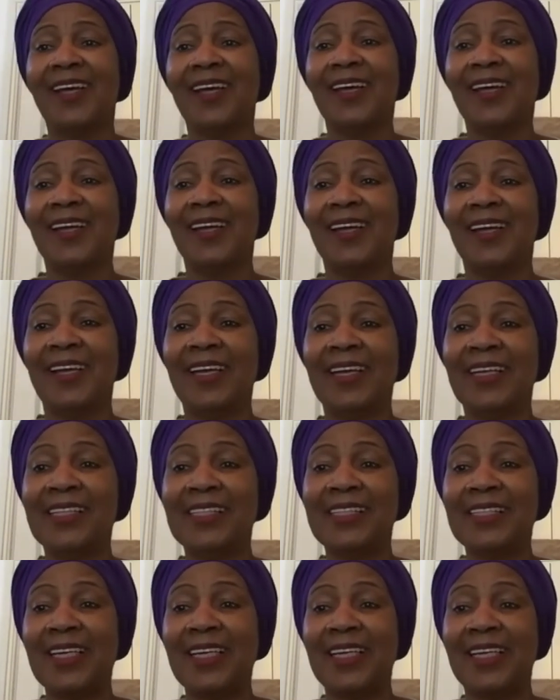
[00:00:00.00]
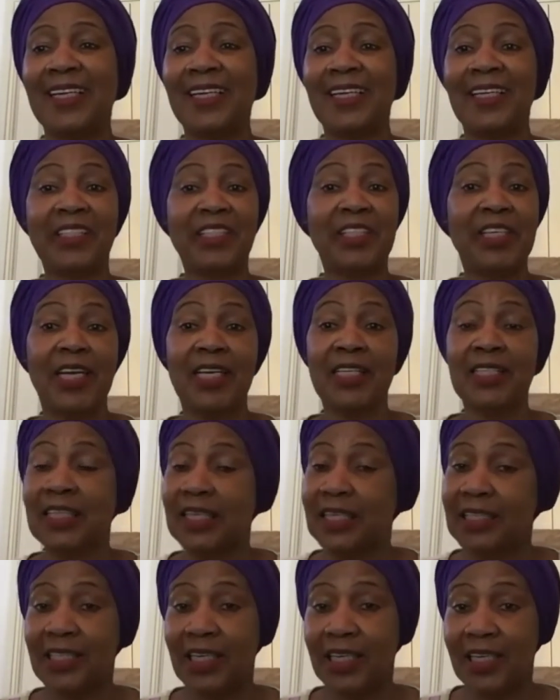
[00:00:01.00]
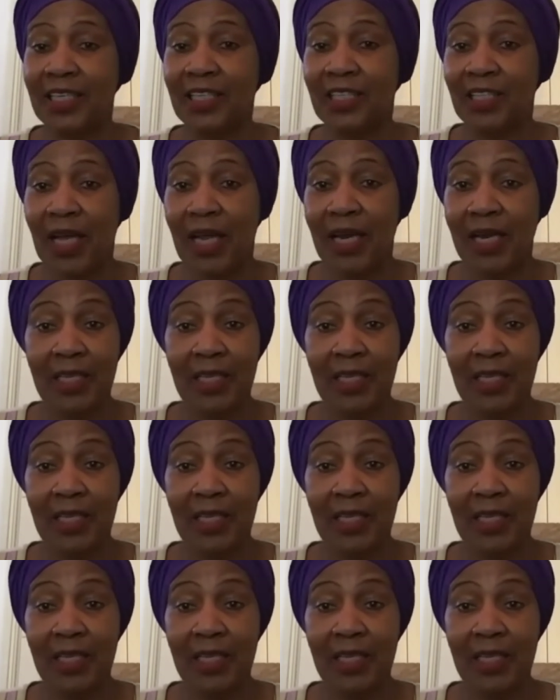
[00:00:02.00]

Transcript: and uh, she has international